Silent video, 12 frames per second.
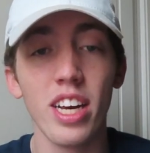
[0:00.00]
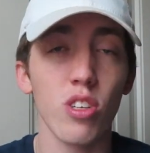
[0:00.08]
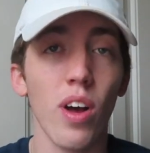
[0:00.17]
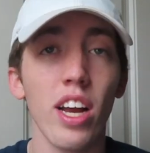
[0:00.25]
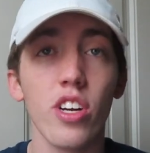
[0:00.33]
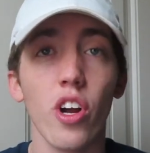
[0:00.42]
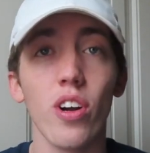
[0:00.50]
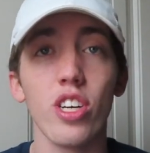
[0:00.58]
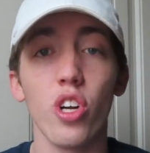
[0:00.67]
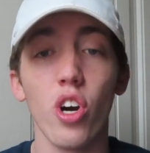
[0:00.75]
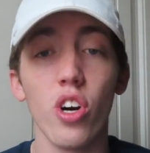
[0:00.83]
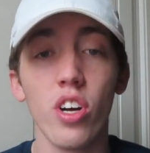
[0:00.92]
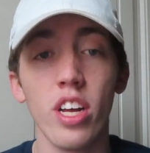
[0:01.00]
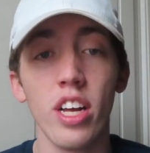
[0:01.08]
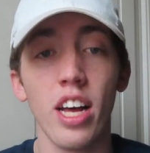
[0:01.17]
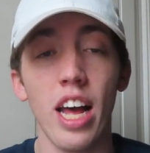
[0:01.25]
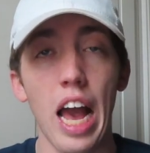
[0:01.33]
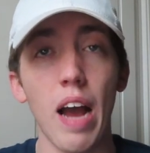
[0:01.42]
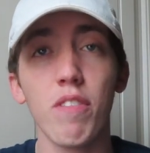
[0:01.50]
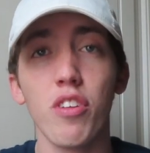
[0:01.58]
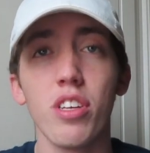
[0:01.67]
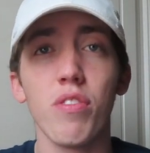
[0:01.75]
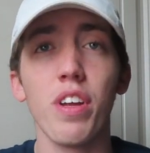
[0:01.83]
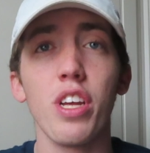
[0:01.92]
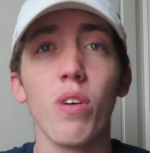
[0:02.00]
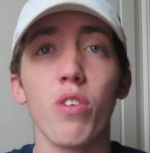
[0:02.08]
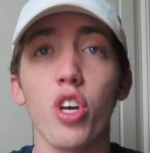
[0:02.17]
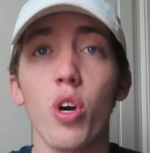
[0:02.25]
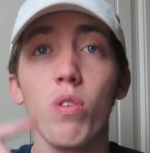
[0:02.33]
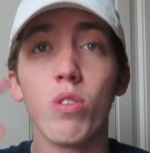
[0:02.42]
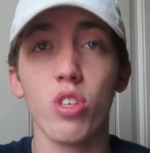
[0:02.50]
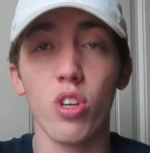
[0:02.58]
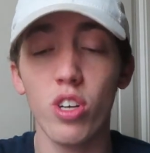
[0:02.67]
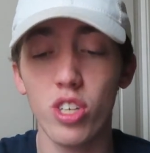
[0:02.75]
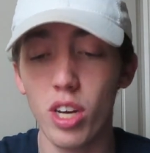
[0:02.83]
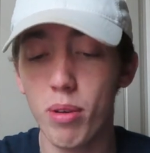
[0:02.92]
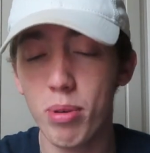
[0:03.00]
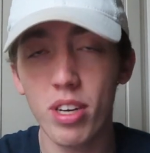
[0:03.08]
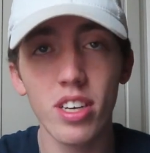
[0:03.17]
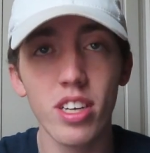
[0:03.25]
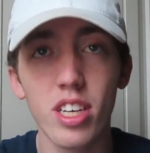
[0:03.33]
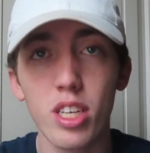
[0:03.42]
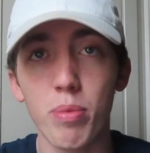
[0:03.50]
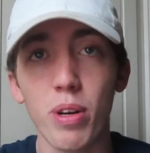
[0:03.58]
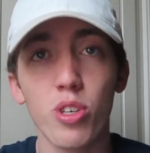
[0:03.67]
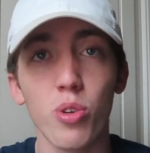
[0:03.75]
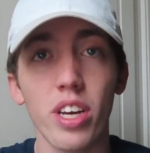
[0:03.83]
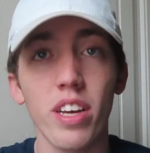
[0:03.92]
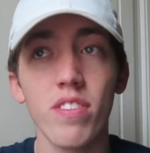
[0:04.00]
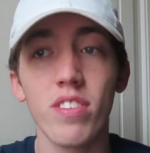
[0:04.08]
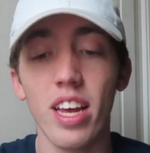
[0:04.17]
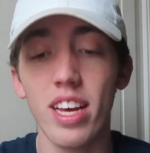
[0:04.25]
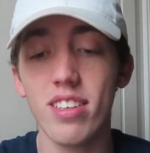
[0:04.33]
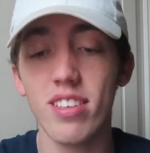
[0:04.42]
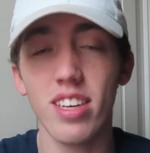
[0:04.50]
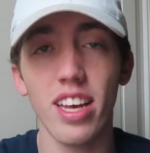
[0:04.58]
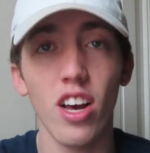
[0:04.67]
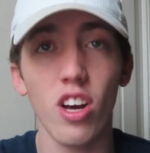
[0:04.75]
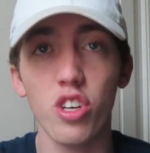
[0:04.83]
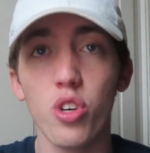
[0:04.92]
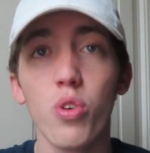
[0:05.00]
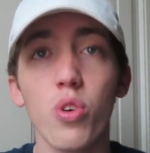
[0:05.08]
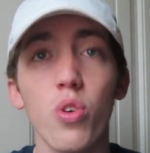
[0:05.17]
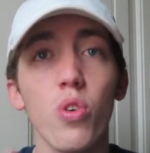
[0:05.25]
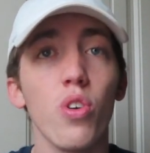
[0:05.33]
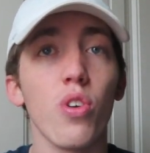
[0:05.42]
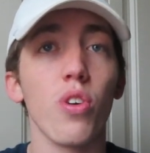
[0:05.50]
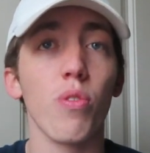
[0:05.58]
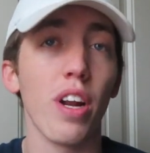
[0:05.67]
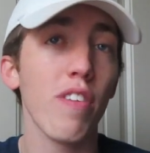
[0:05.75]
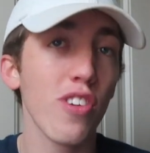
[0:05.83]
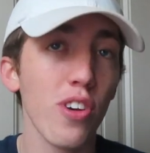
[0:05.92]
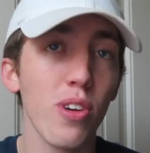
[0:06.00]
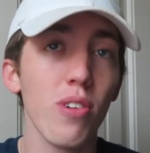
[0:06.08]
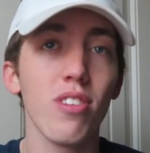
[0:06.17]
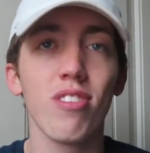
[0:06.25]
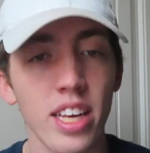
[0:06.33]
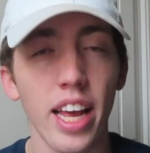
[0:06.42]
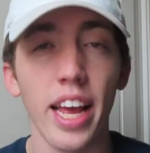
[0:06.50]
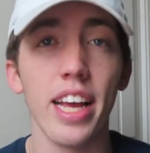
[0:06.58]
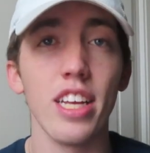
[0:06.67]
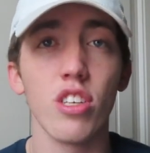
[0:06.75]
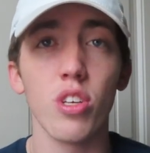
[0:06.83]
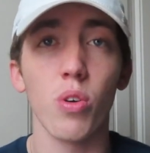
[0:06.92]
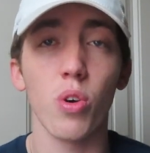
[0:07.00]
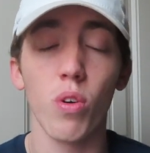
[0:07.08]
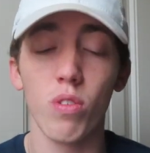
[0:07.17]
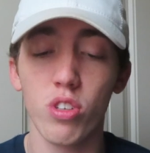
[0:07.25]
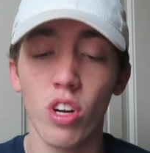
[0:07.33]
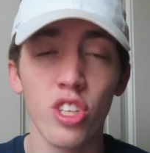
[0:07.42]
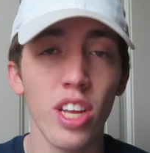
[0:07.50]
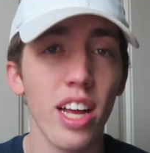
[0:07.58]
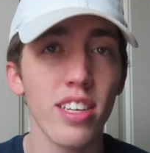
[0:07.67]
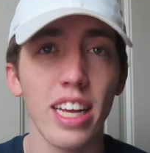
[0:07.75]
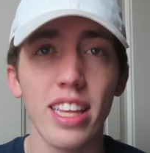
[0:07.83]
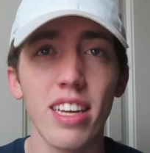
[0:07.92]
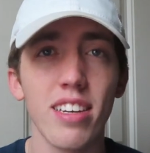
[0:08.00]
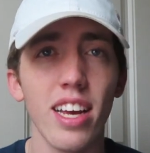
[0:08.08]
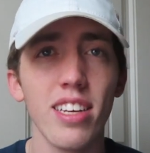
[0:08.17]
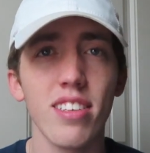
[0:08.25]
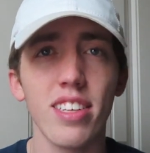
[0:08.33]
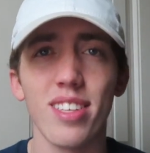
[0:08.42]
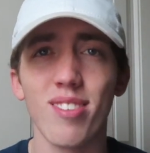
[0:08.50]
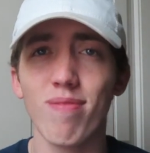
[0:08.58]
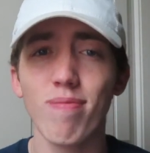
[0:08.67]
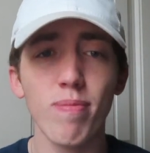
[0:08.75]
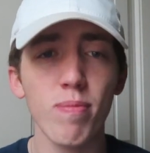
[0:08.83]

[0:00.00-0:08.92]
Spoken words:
So I encourage y'all after this video to go search up spiritual gifts test on Google or whatever you use, and so go search that, take that test, and